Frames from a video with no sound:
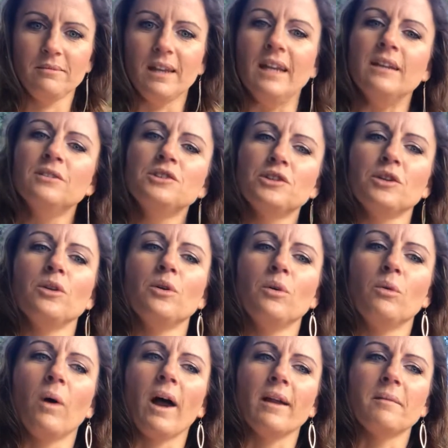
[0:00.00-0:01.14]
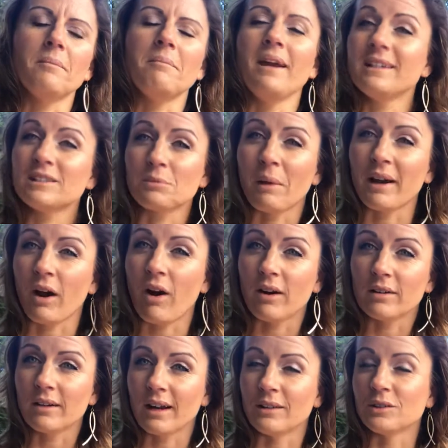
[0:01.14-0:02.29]
into what makes my
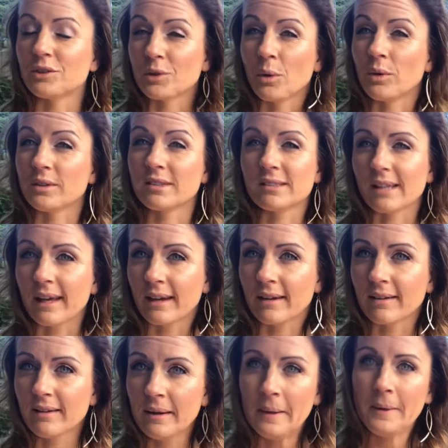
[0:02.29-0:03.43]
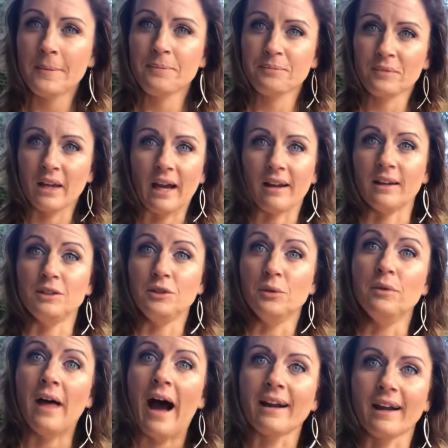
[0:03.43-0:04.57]
heart and soul sing. And I do
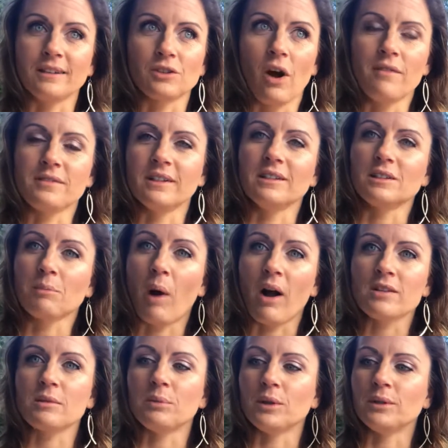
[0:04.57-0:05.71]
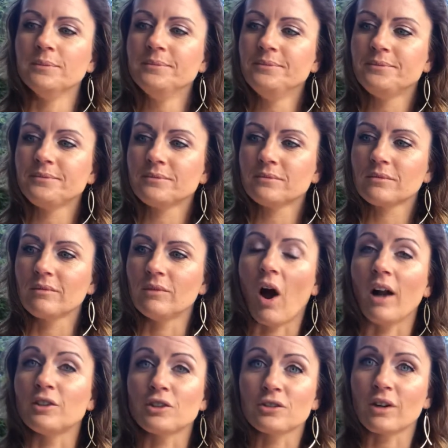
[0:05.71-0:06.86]
that as often as possible,
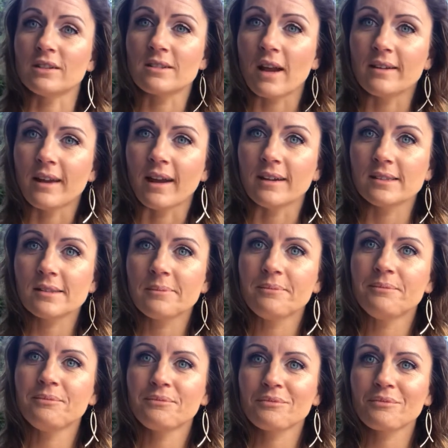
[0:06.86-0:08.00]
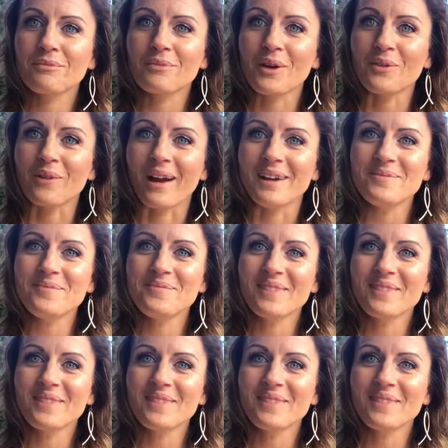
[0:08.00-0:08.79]
not just on Sundays, right?